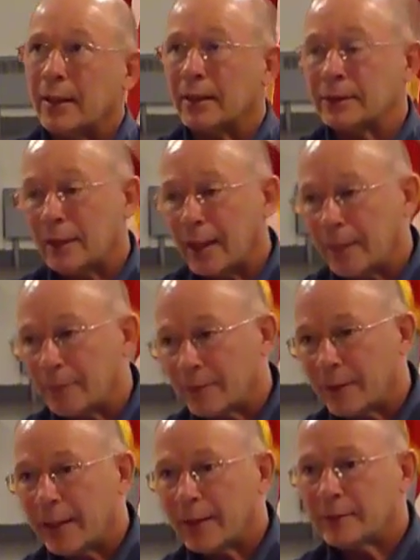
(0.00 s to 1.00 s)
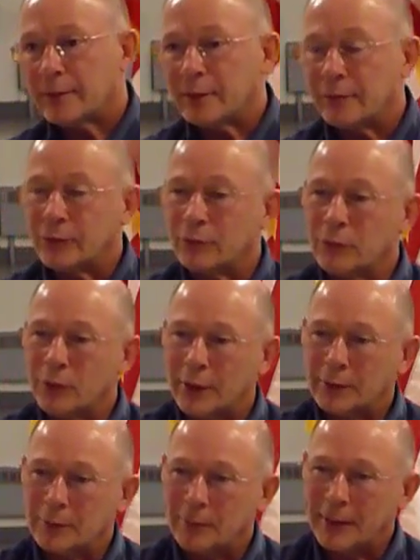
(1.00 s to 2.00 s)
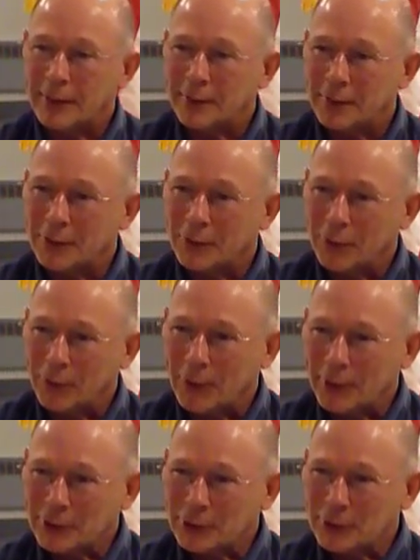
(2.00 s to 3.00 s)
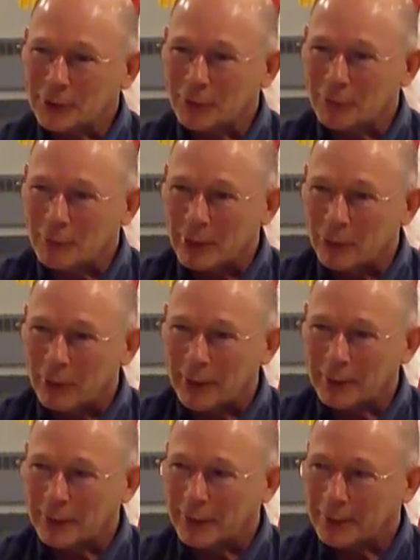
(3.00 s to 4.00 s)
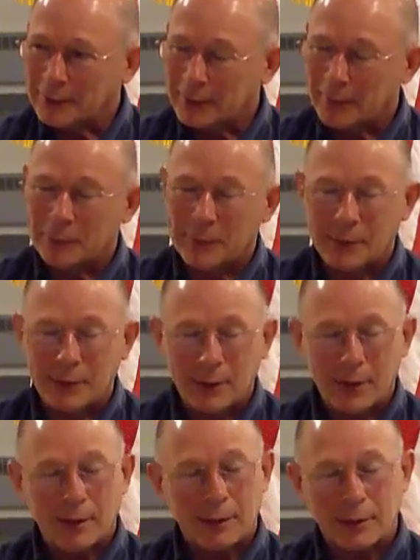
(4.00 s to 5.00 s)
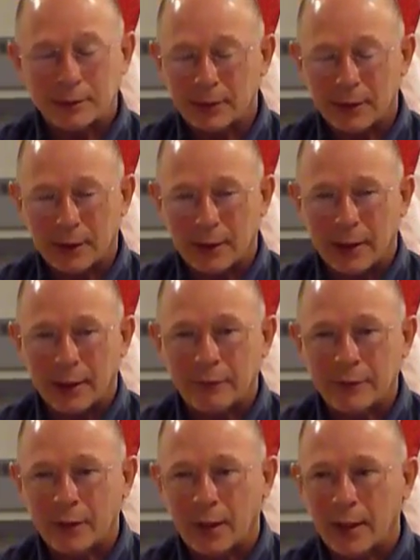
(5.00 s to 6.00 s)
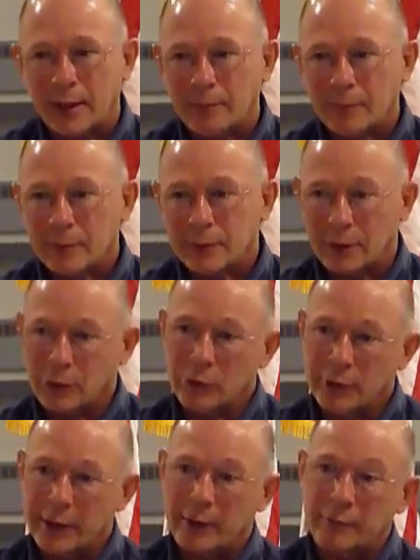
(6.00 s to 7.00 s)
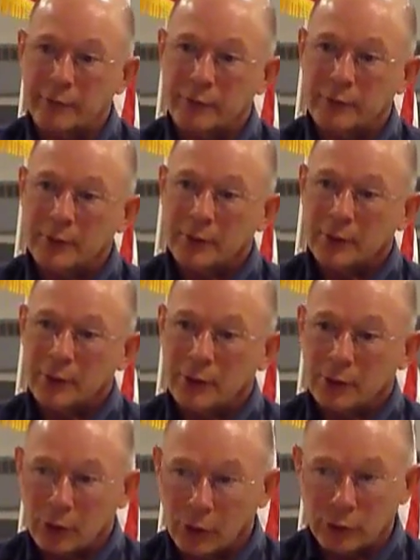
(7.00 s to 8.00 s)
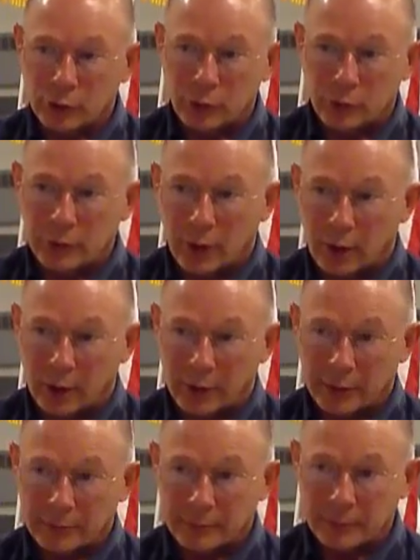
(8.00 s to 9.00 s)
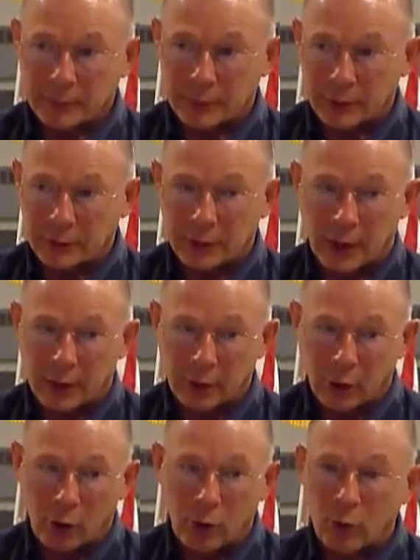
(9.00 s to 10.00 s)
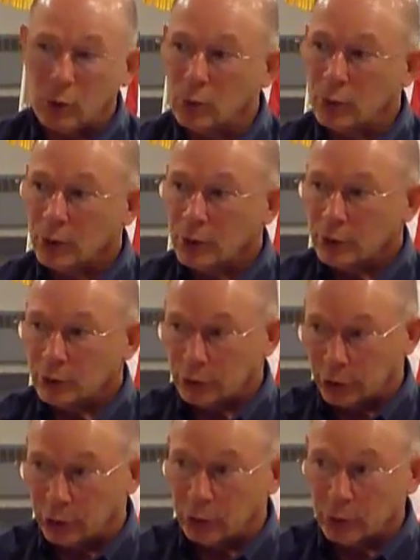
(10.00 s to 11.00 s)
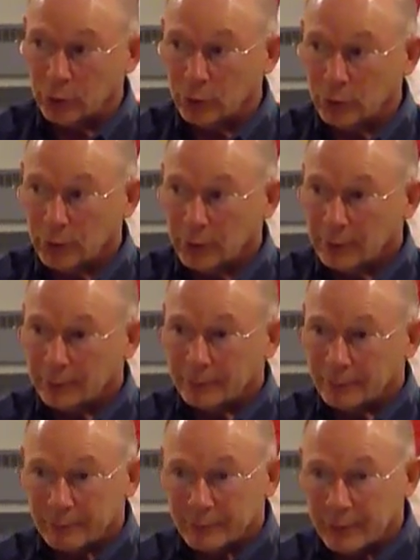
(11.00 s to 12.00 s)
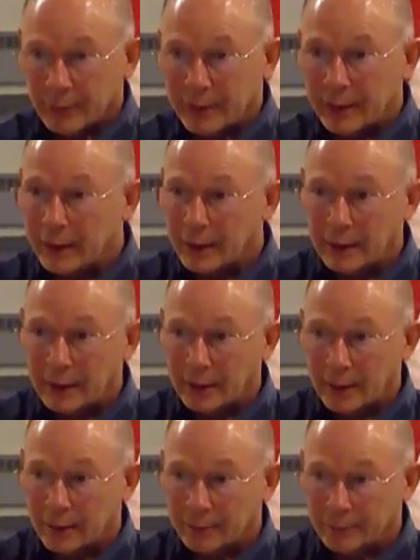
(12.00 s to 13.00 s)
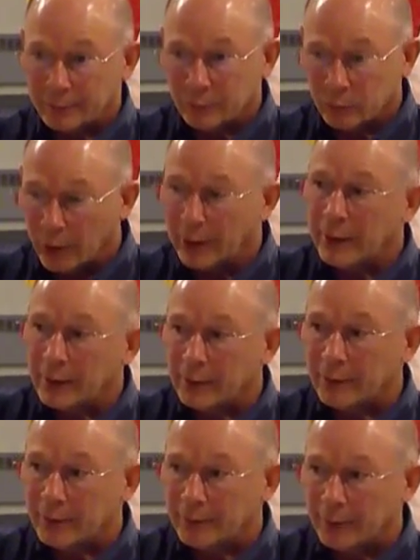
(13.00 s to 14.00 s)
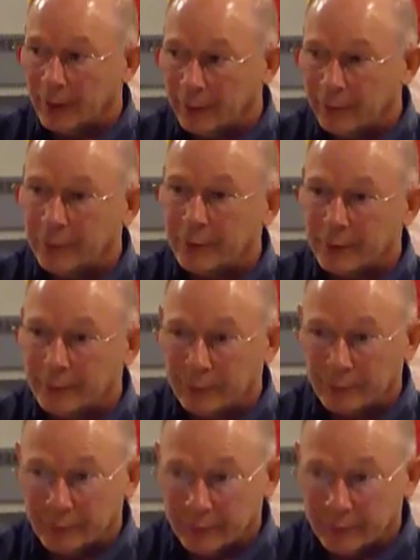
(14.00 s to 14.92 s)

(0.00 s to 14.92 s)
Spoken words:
On top of that, if you would like to make another donation, it would be greatly accepted, because every dime that you give goes to a dog. Does not go to the running of the